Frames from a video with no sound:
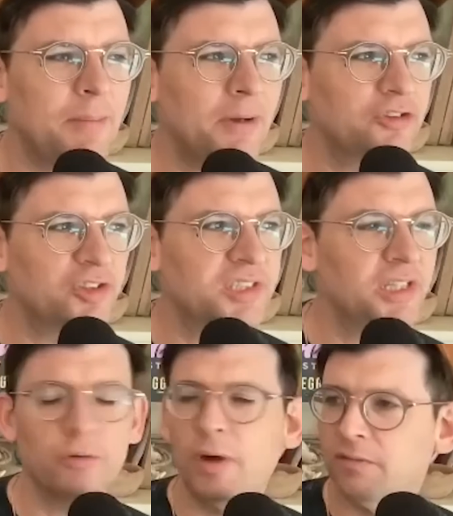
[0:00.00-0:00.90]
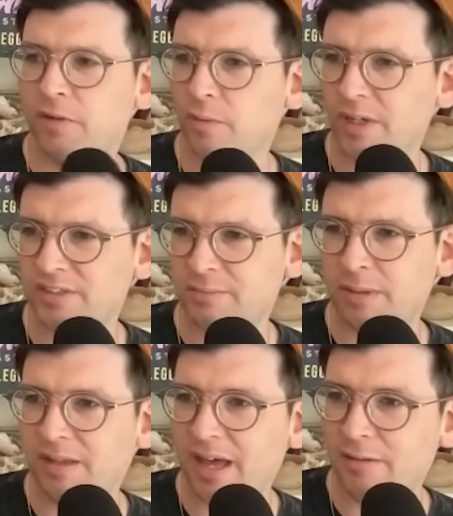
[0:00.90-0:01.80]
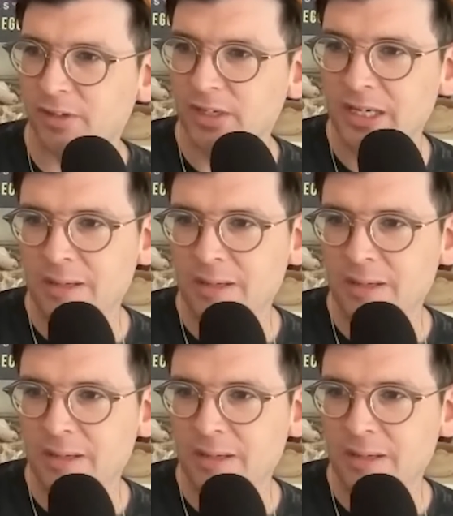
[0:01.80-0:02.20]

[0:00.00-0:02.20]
Maybe I'll just sit around for the rest of my life.